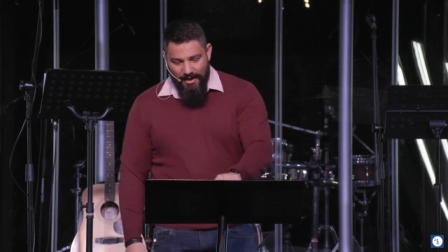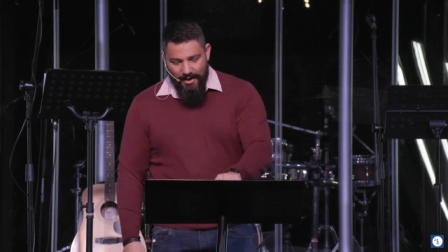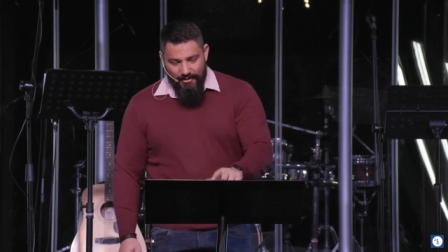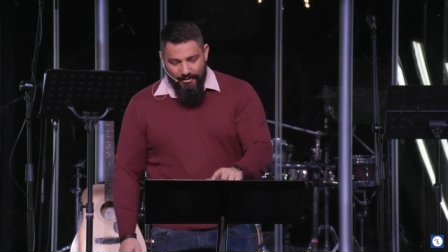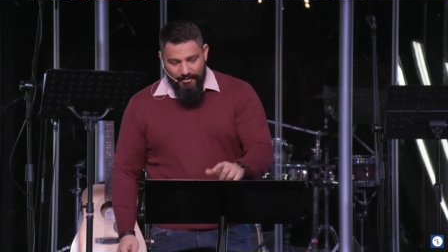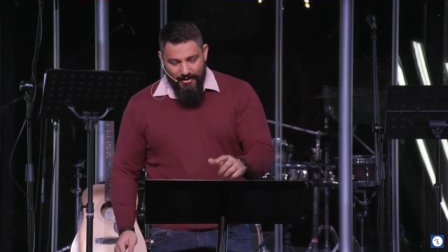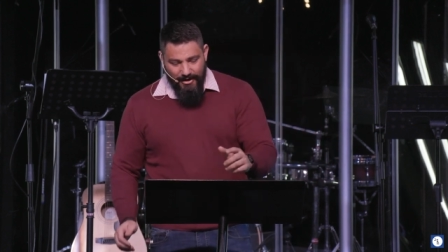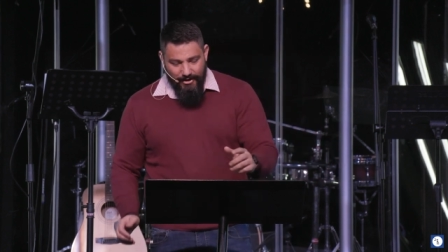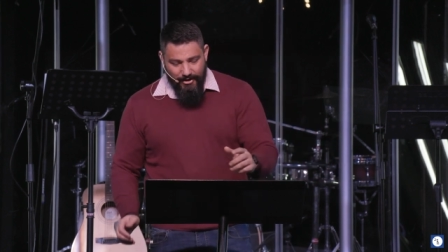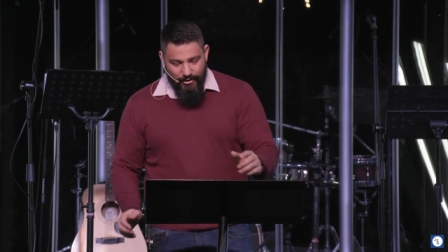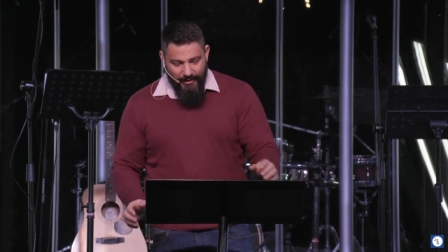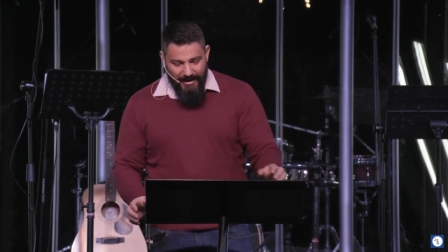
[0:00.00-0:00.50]

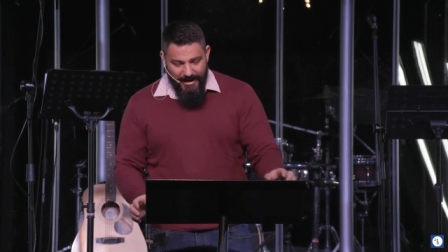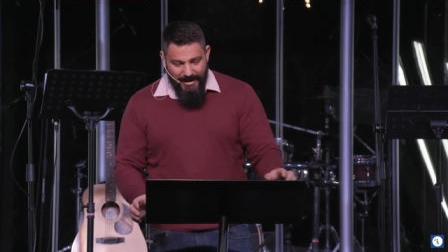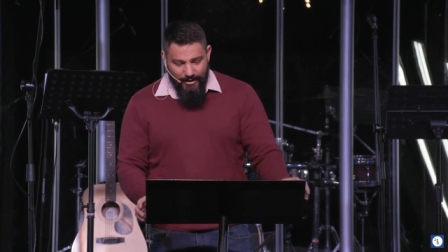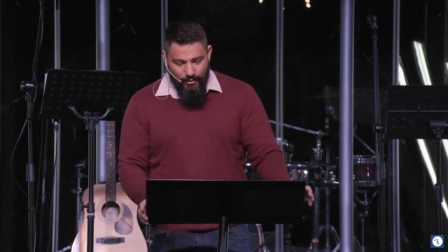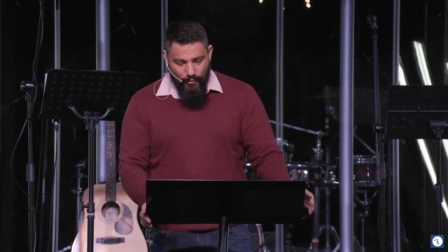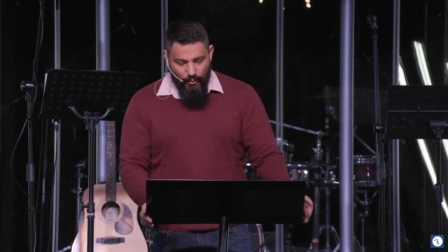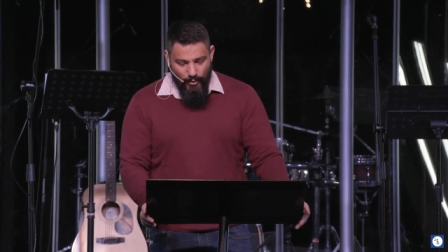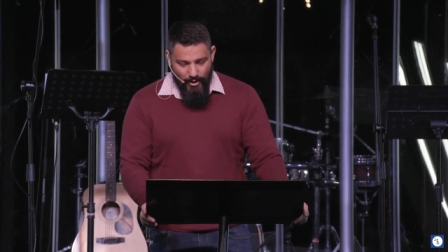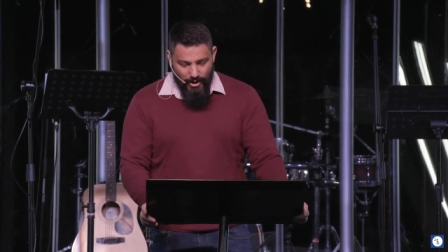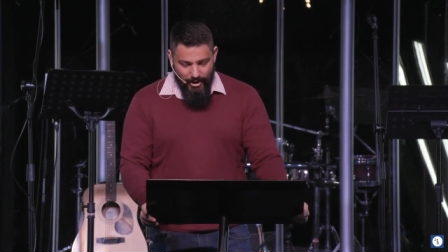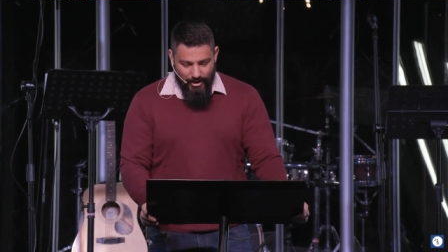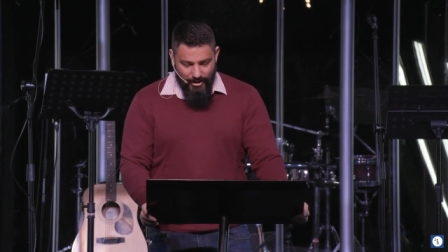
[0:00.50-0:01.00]
The Greek
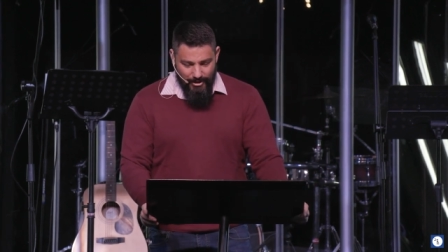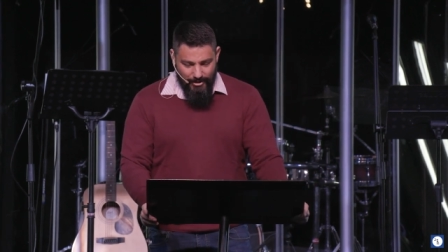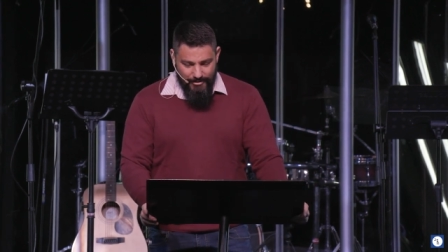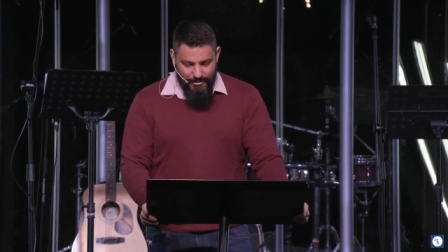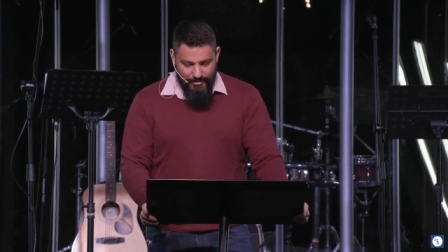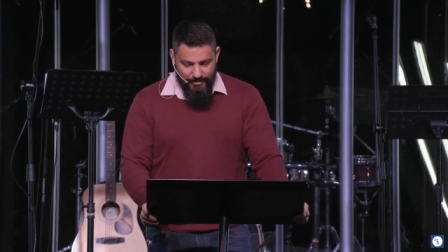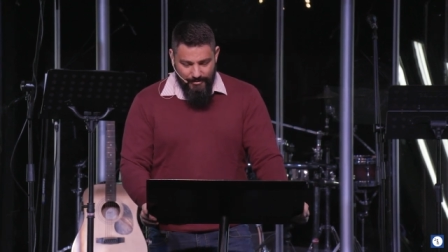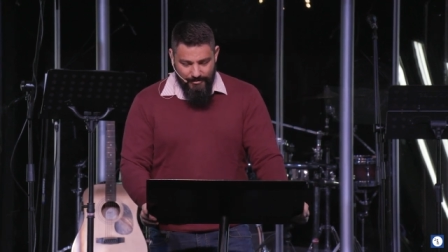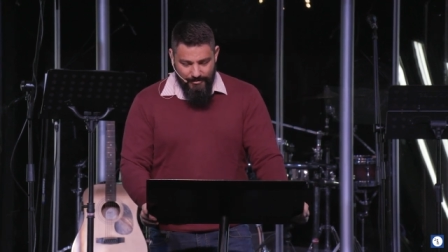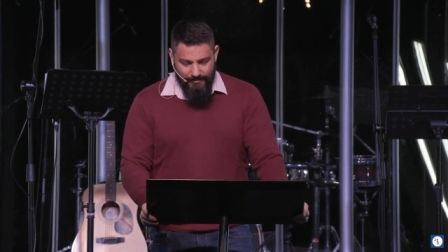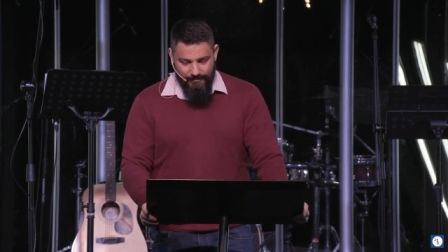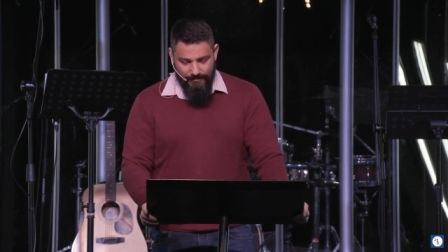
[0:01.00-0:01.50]
word,
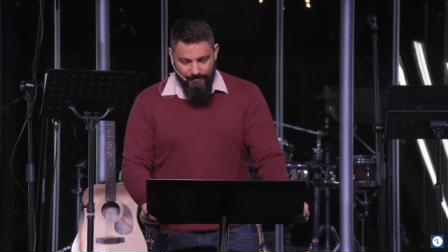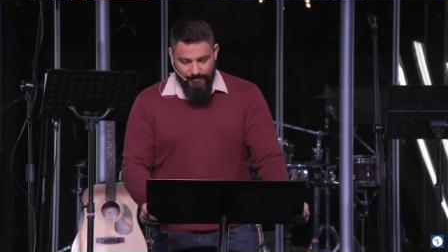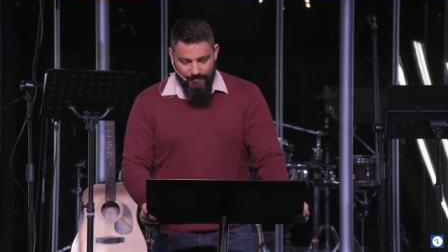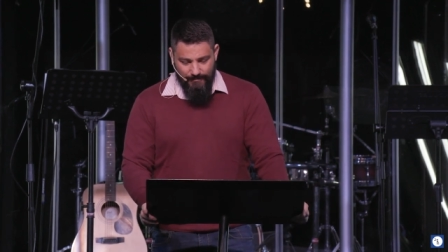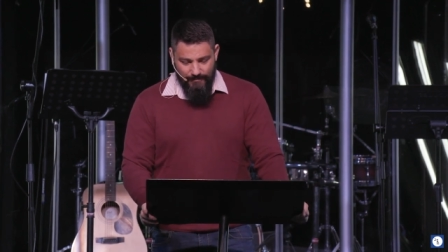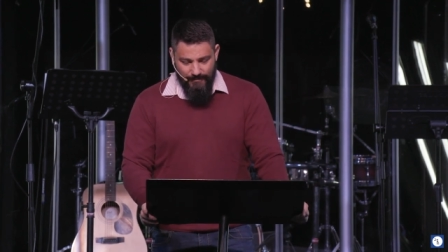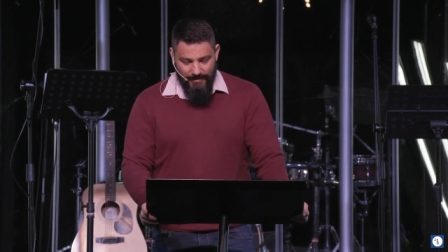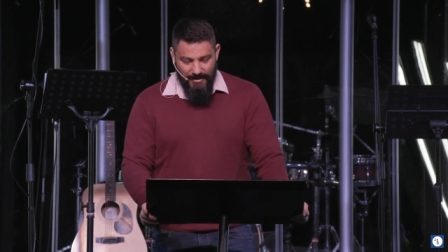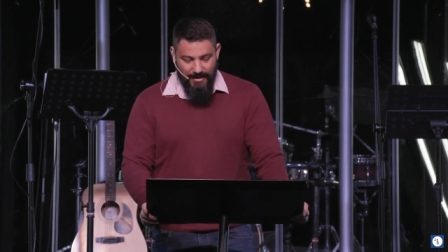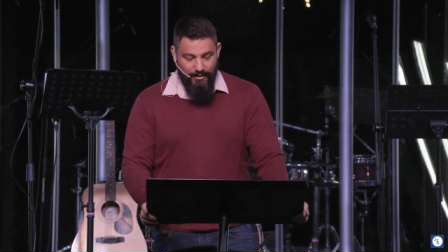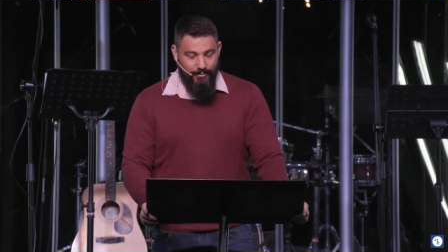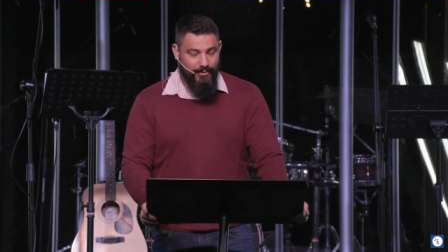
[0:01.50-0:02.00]

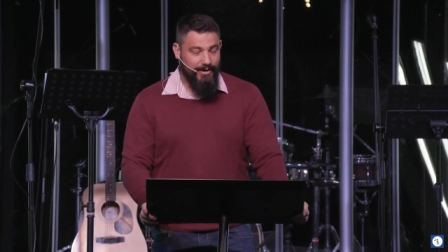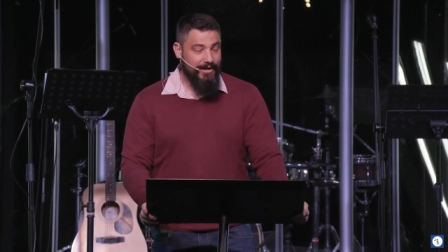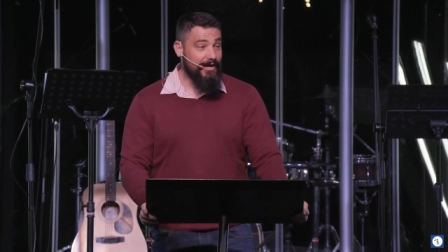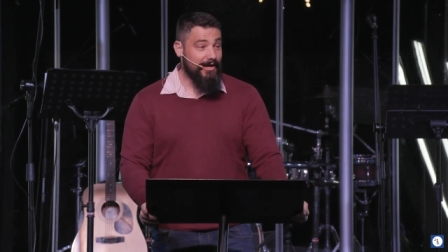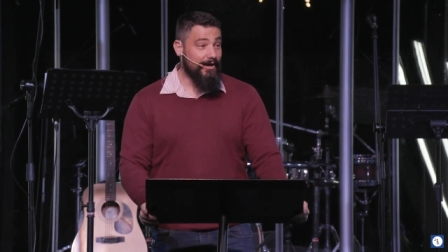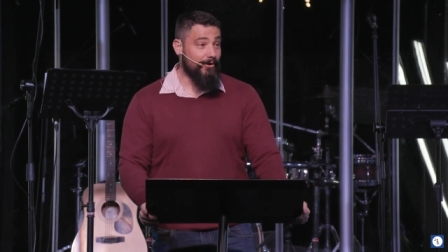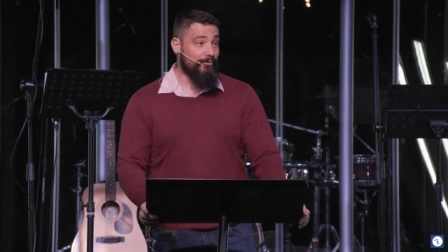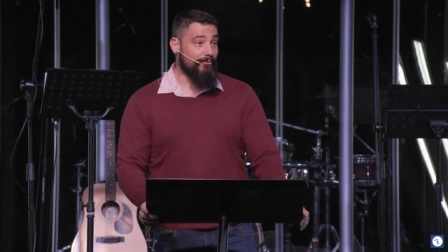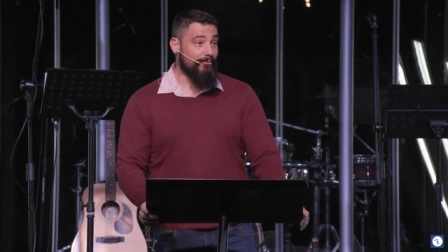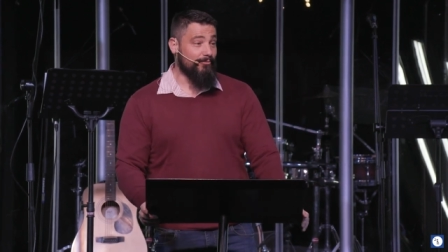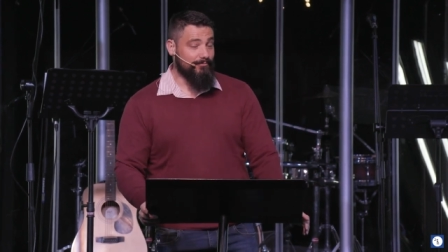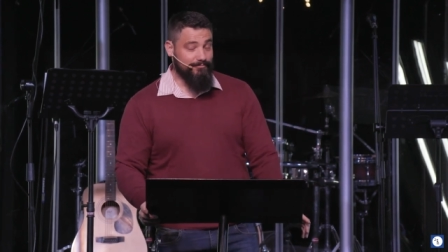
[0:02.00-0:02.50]
here we
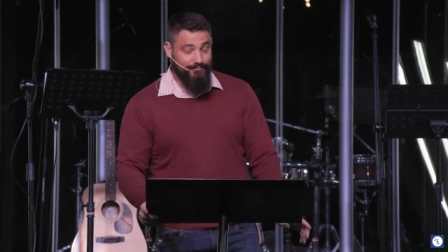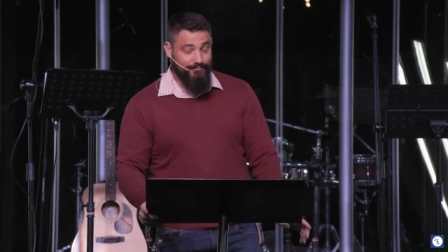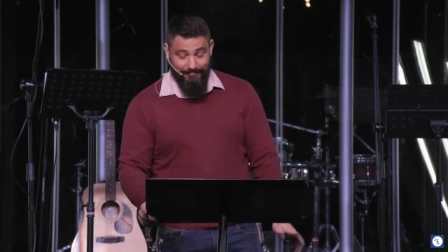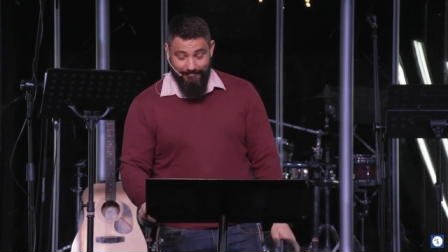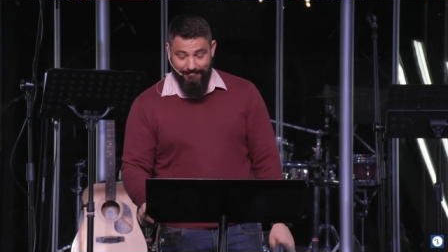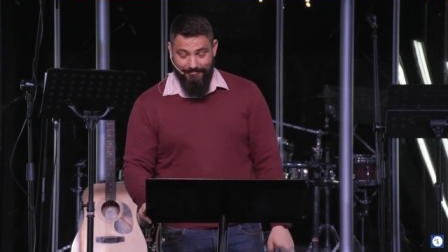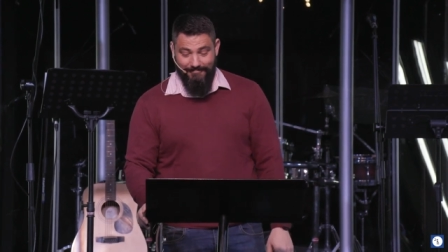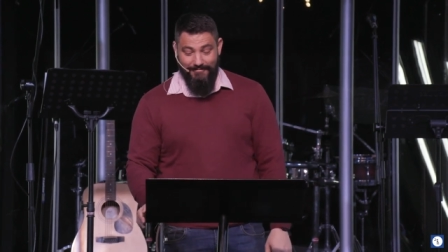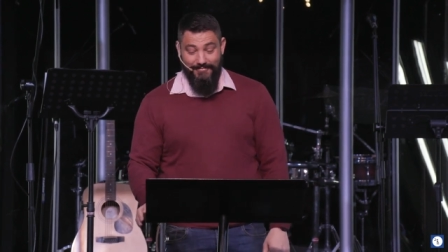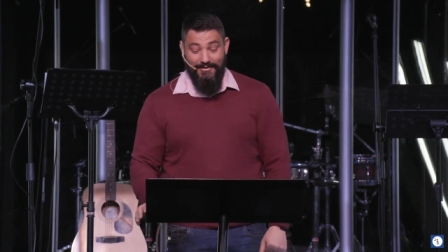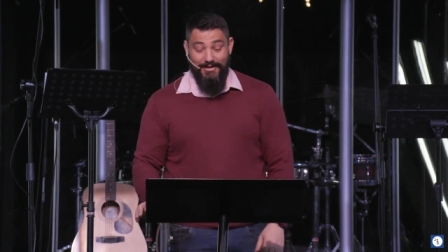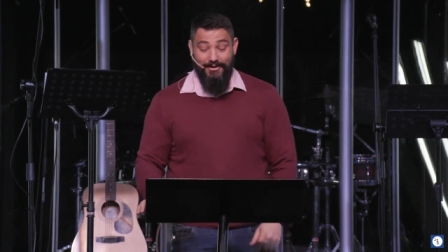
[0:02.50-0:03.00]
go,
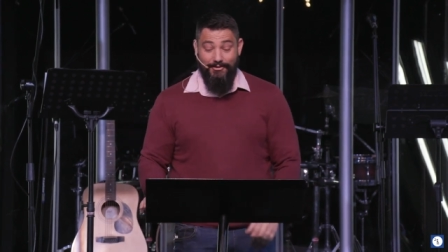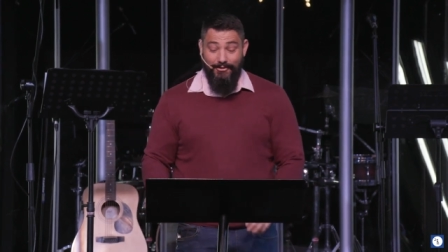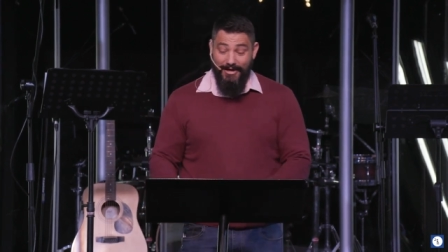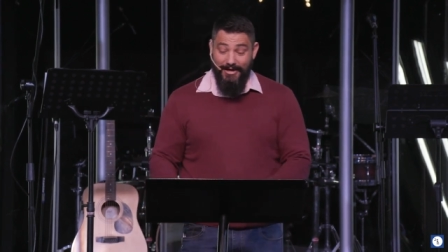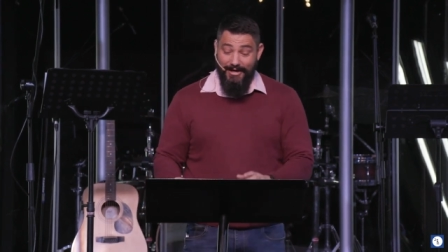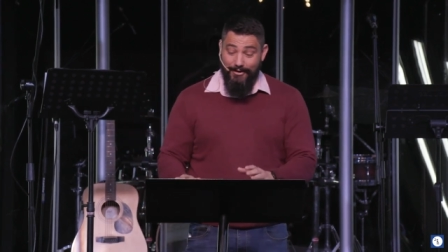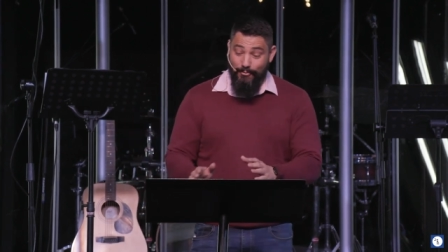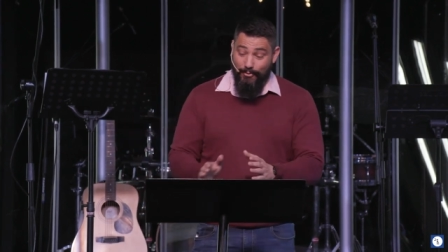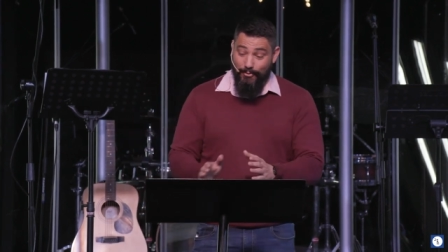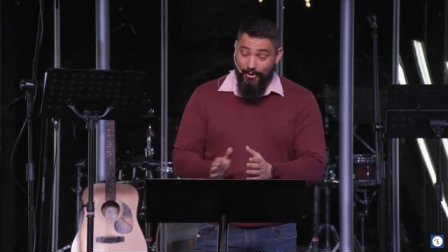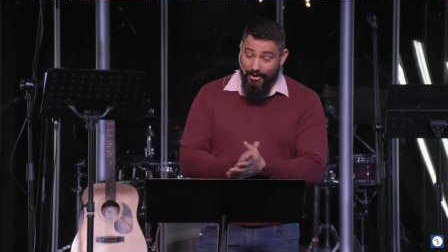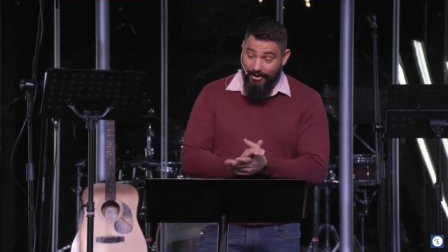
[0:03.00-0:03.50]
the
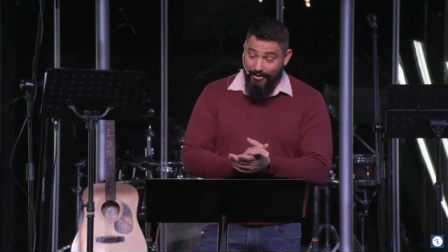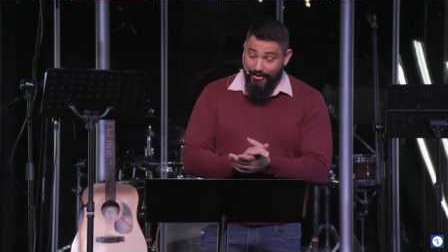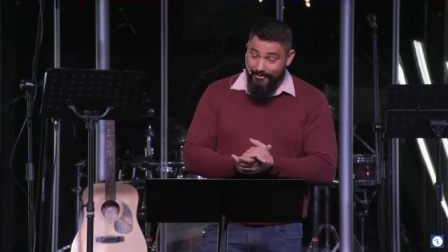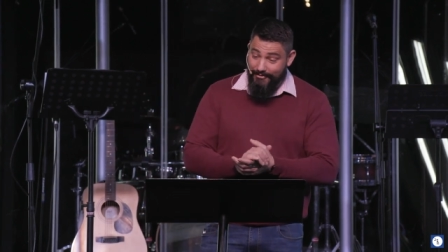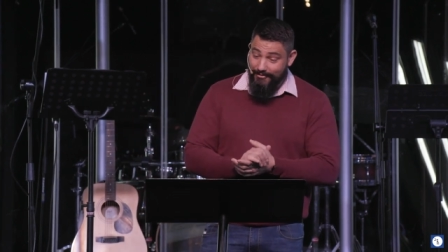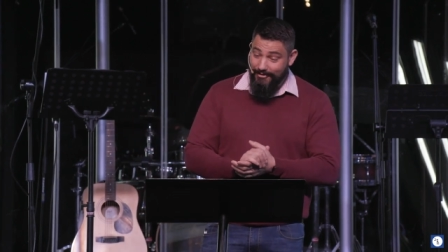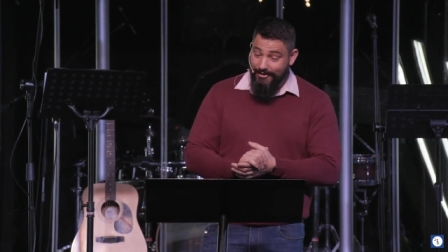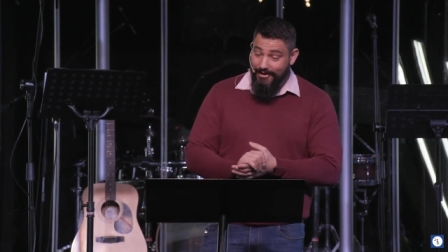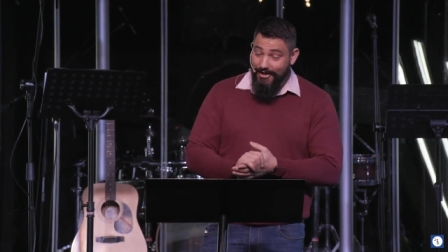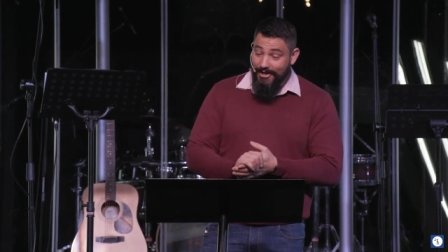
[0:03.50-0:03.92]
Greek word